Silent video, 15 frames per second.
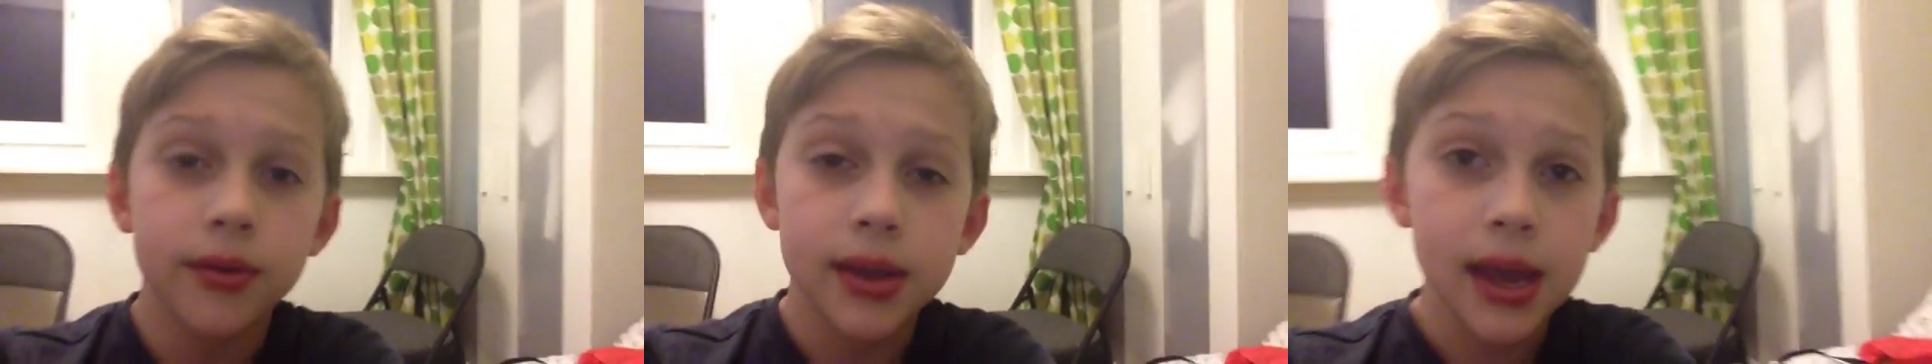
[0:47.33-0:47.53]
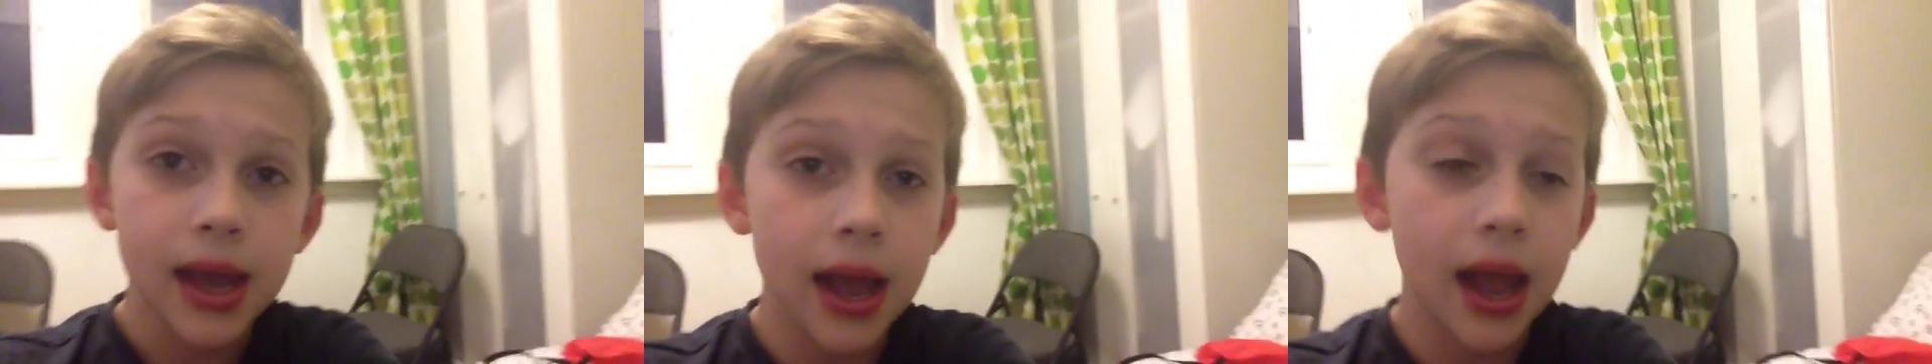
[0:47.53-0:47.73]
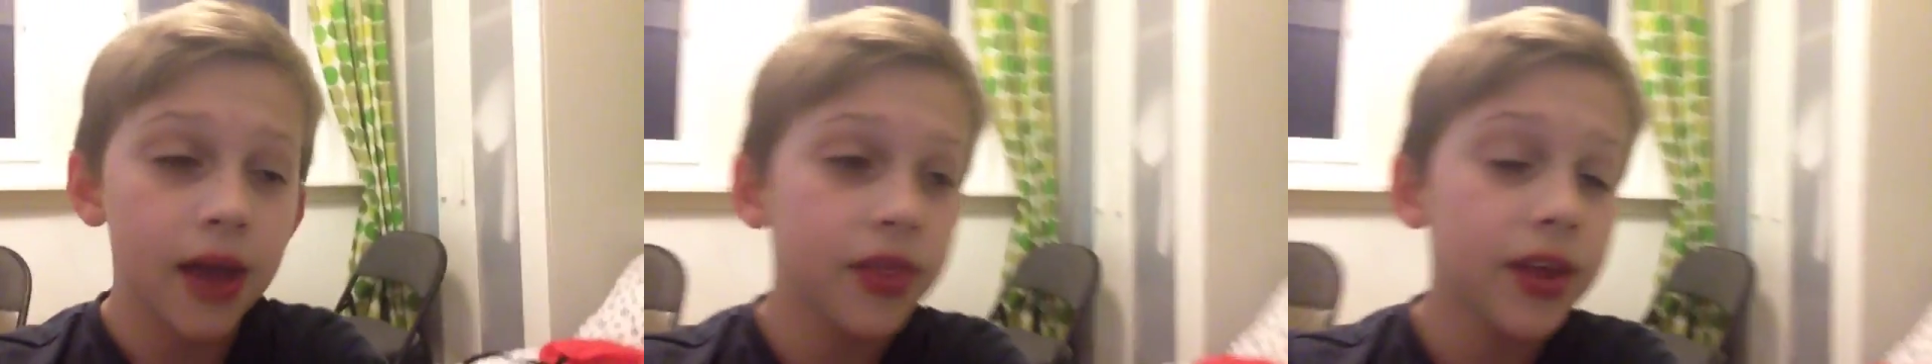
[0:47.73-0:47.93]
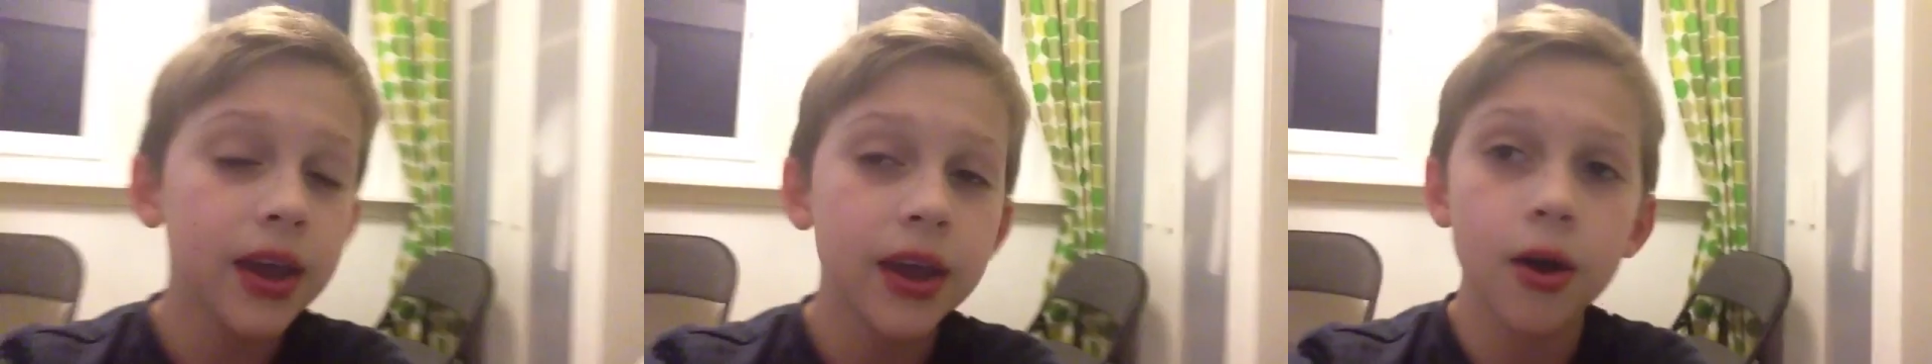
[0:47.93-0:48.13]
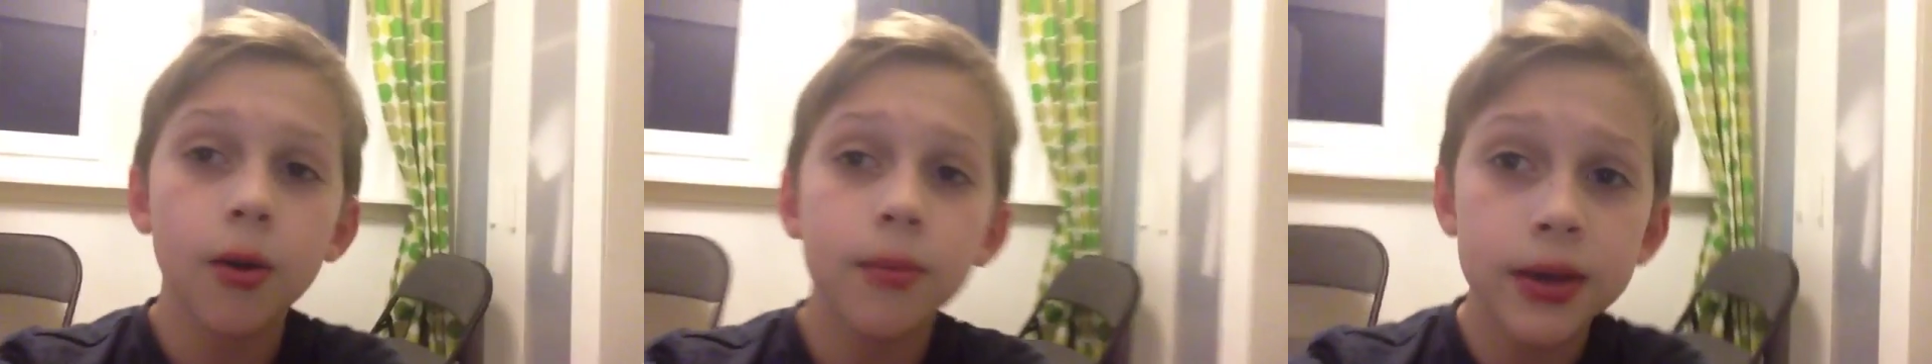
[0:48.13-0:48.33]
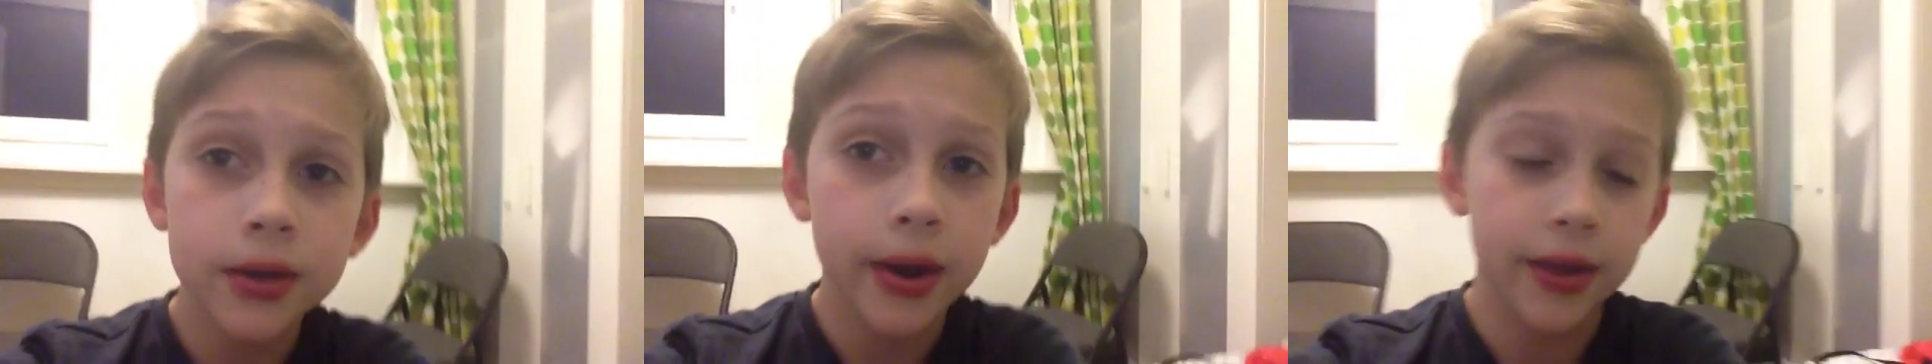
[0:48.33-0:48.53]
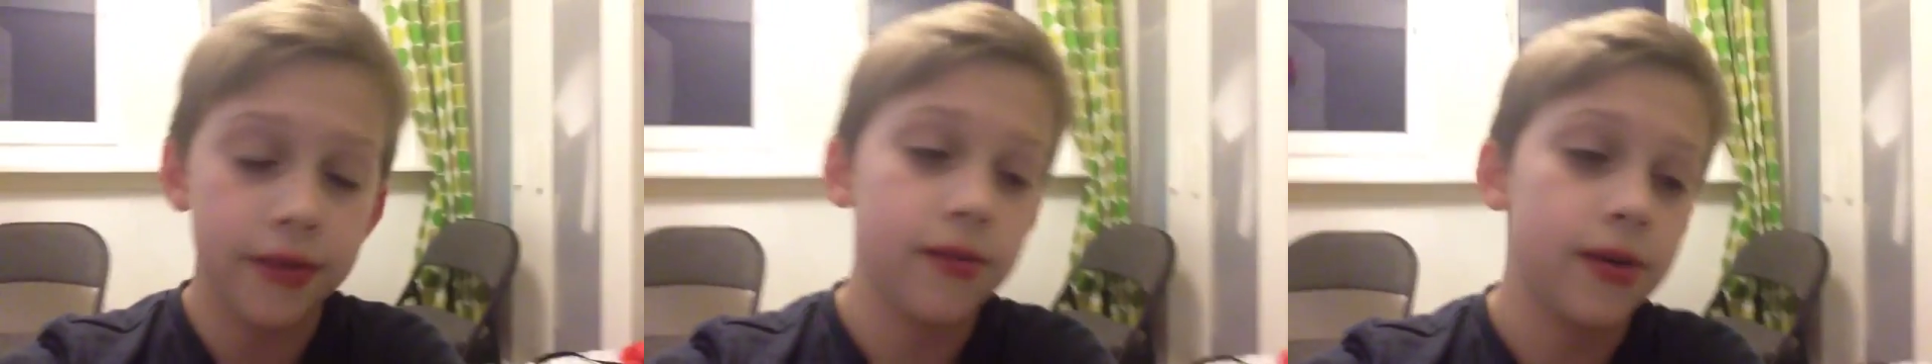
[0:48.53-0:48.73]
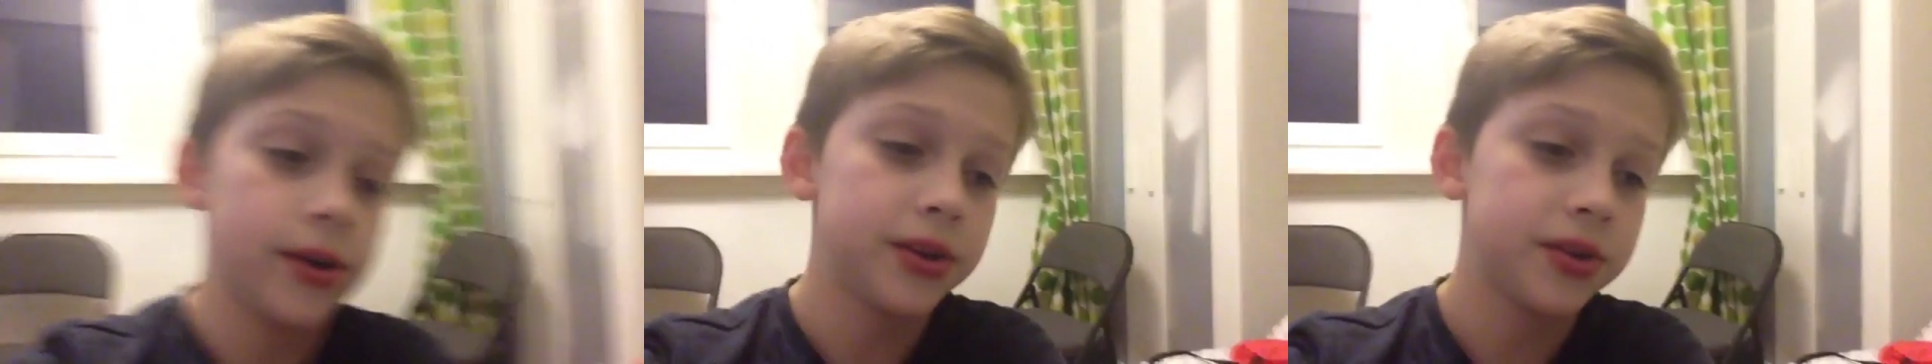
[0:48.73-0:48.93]
yeah, I think it'll be quite
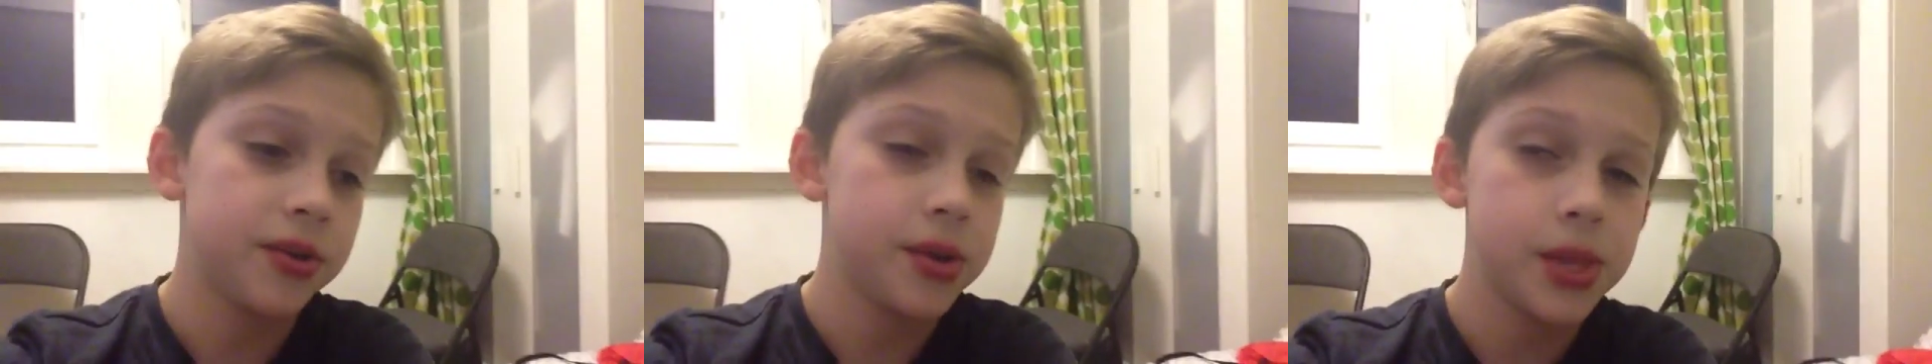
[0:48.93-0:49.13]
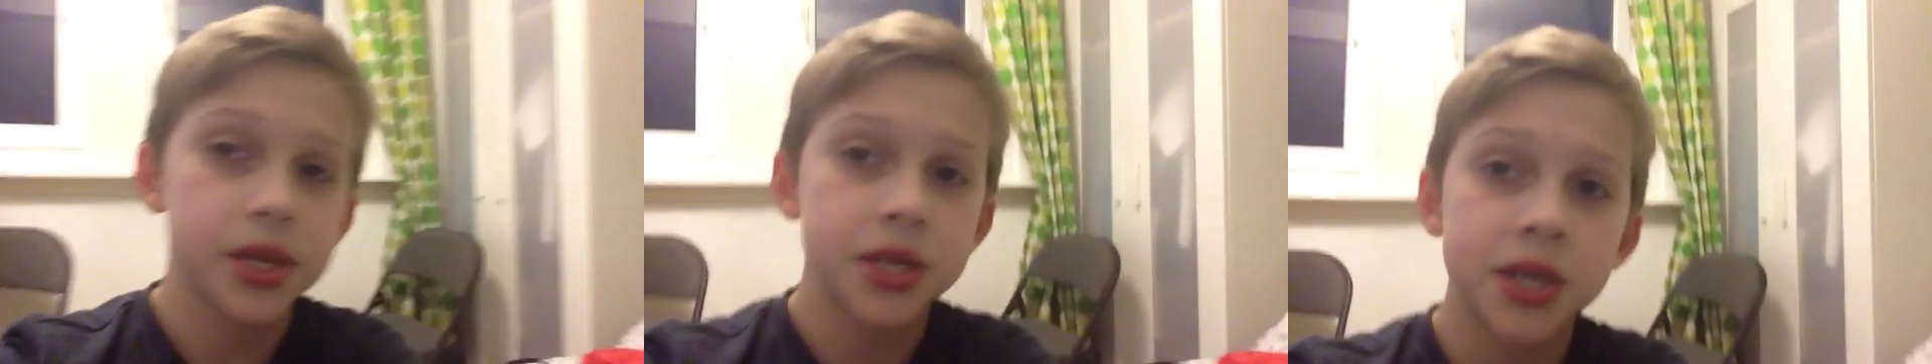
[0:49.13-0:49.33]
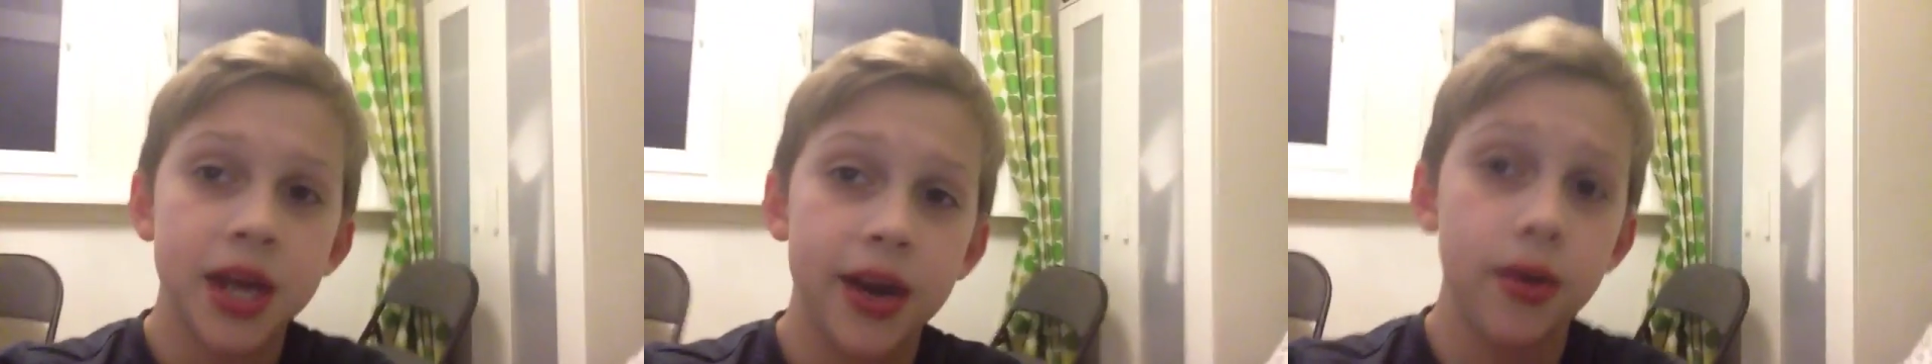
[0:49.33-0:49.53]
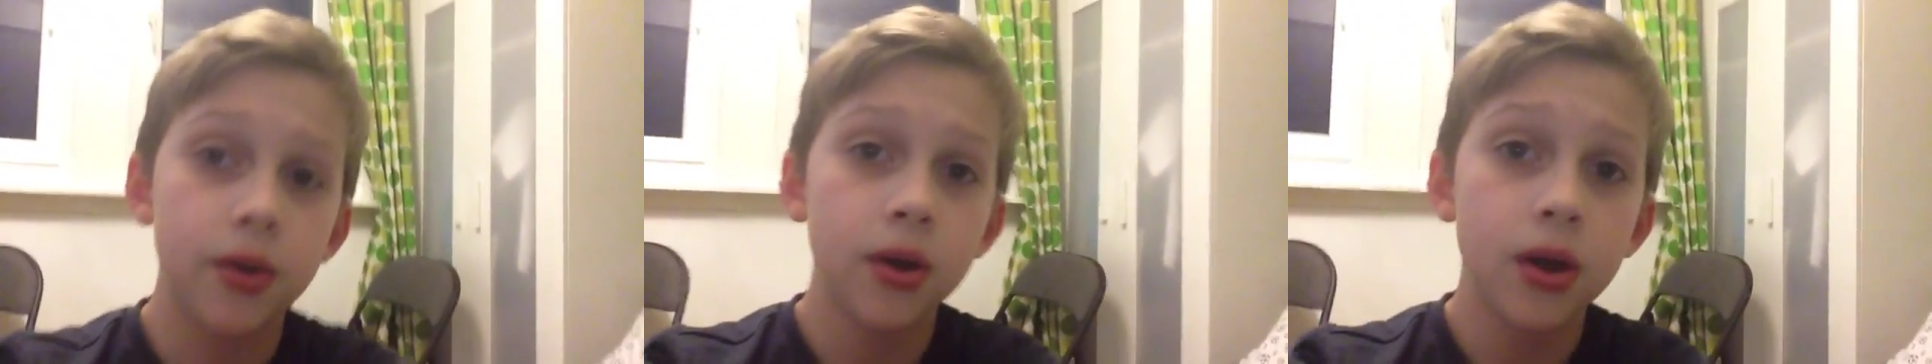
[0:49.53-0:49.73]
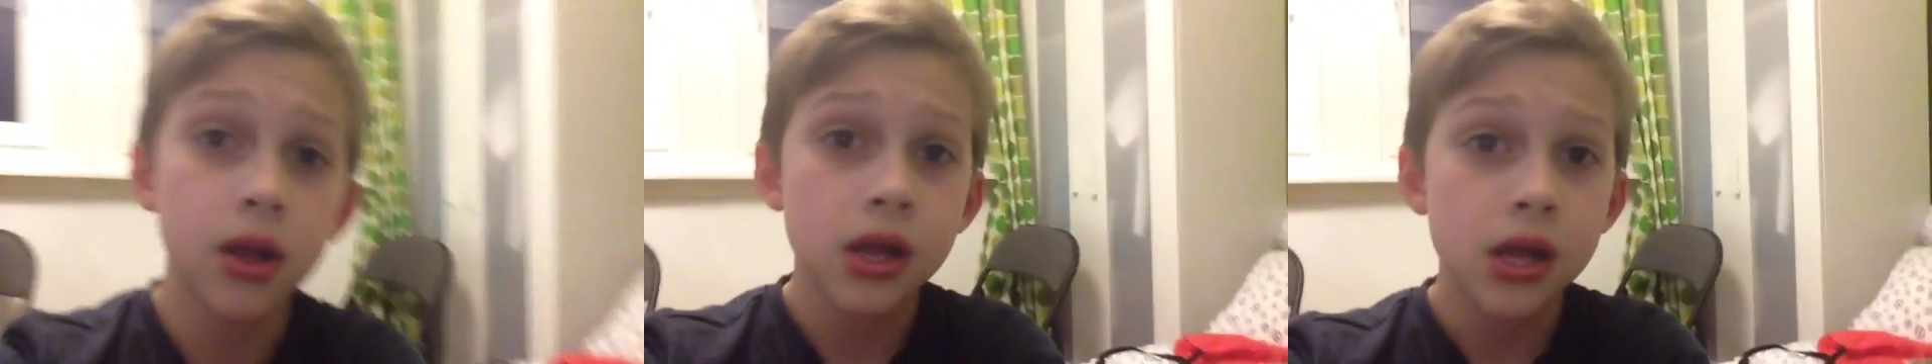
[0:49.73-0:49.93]
fun doing this channel.